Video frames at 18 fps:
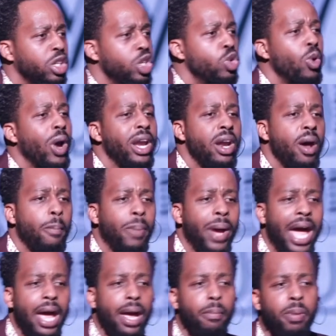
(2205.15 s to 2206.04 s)
You end up
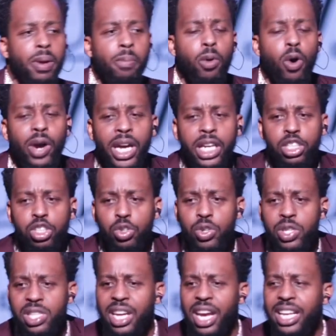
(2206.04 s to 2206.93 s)
paying people
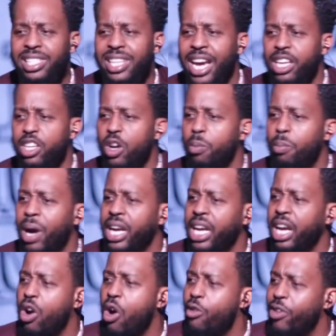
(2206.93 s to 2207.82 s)
interest and they take your
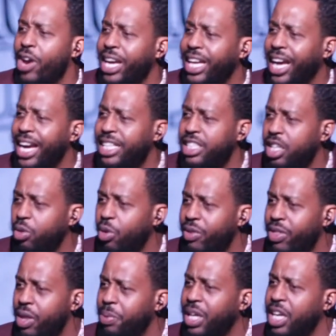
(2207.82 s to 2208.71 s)
money and go vacation
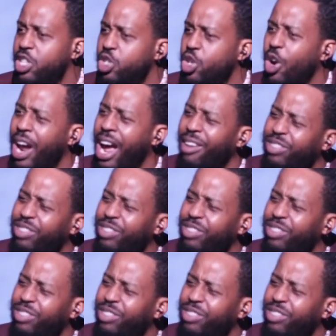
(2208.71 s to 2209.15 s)
with it because you don't